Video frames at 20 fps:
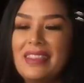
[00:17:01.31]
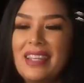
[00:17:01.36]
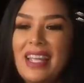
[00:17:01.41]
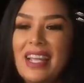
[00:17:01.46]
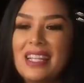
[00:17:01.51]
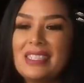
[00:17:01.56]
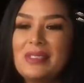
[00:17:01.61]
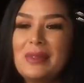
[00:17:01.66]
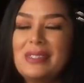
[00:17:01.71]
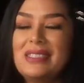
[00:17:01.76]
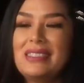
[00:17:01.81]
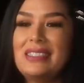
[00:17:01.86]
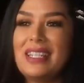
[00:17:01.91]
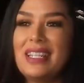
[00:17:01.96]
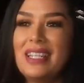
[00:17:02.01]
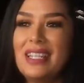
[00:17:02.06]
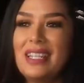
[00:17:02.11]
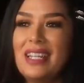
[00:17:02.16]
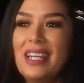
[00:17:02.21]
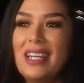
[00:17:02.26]
That thing has been
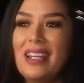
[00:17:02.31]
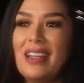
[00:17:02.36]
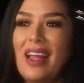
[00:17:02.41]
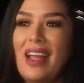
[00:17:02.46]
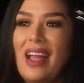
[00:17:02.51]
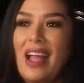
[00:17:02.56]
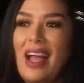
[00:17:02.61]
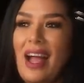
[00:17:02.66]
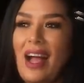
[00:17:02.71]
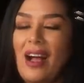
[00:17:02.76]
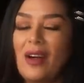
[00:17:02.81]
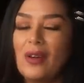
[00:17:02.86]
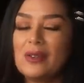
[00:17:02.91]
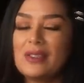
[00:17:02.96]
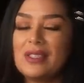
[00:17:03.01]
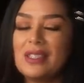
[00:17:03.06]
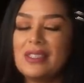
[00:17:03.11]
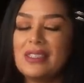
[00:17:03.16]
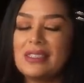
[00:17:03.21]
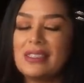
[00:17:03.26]
sitting in the
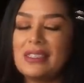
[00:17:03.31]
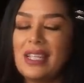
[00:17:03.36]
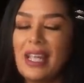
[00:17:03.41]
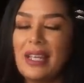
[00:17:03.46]
house in the